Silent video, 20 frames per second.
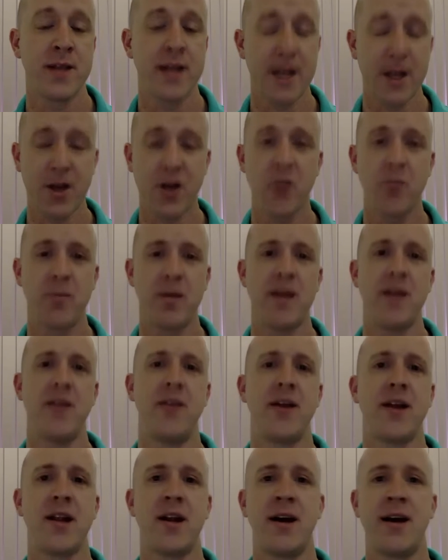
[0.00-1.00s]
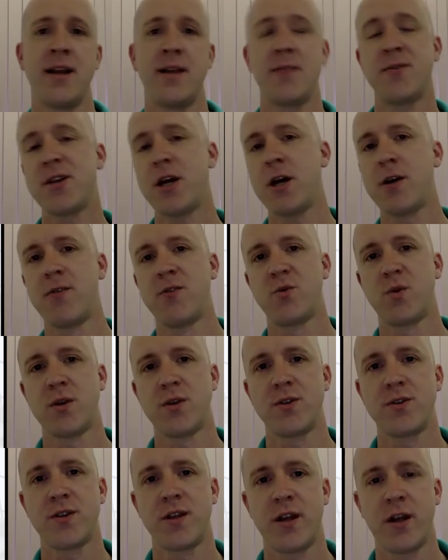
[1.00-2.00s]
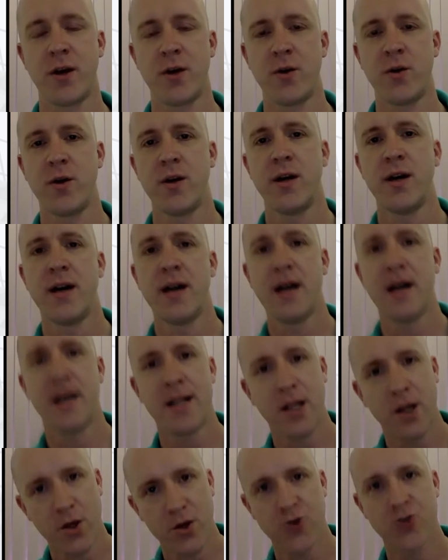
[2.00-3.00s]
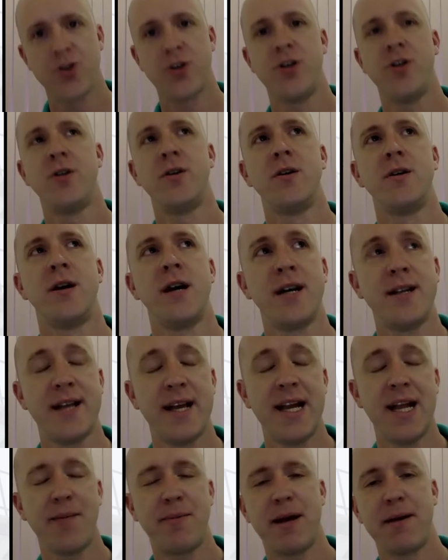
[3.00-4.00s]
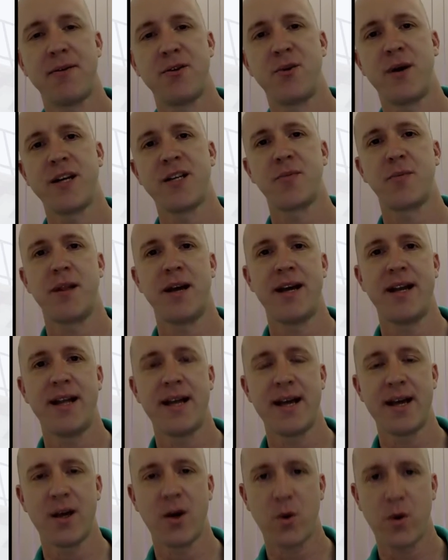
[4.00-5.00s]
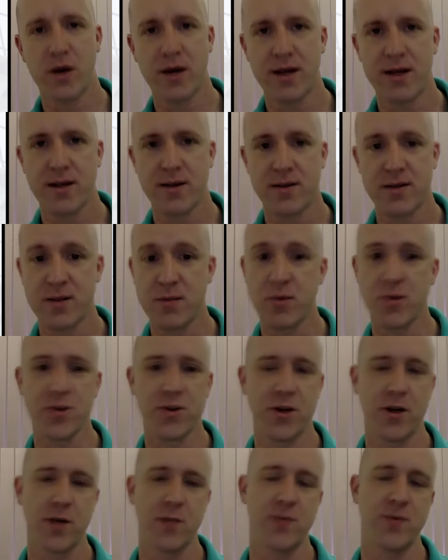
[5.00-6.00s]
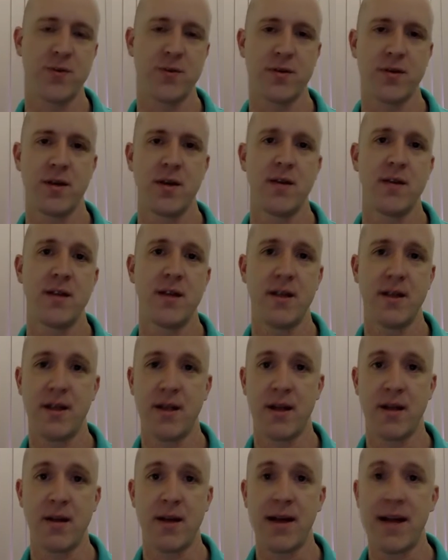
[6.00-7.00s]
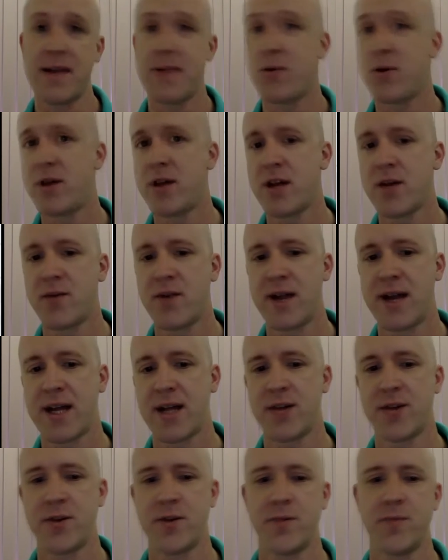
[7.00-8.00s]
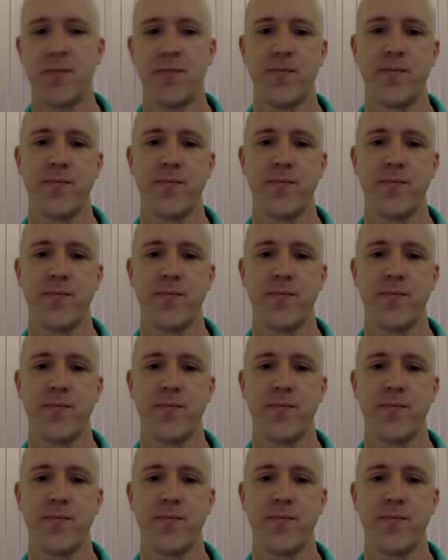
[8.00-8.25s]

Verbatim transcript: And it could be that the client themselves wants to know, and you should ideally be able to explain it in quite simple terms that you know, anybody can relate to.